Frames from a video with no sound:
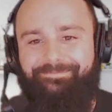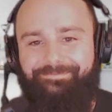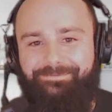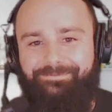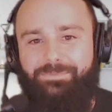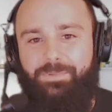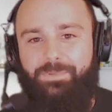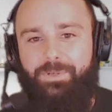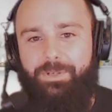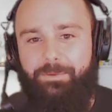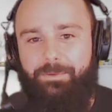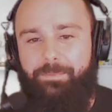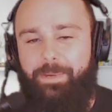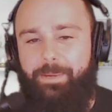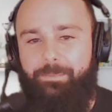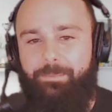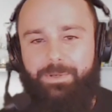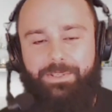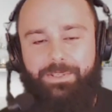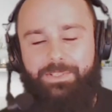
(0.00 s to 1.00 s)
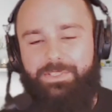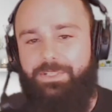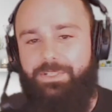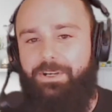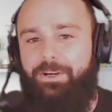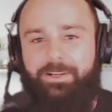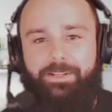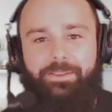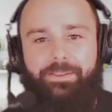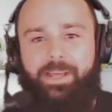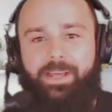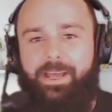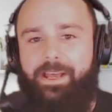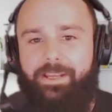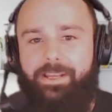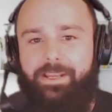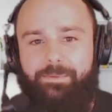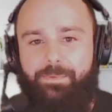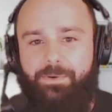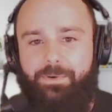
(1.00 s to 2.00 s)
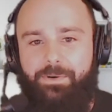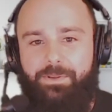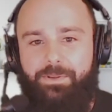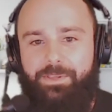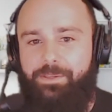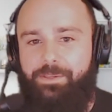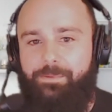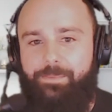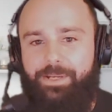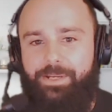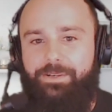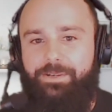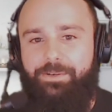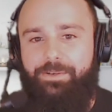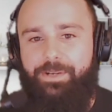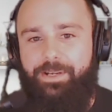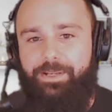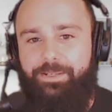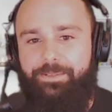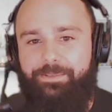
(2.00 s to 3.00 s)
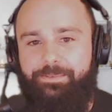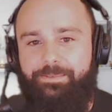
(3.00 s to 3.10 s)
We remember the start and the end more than the middle, right?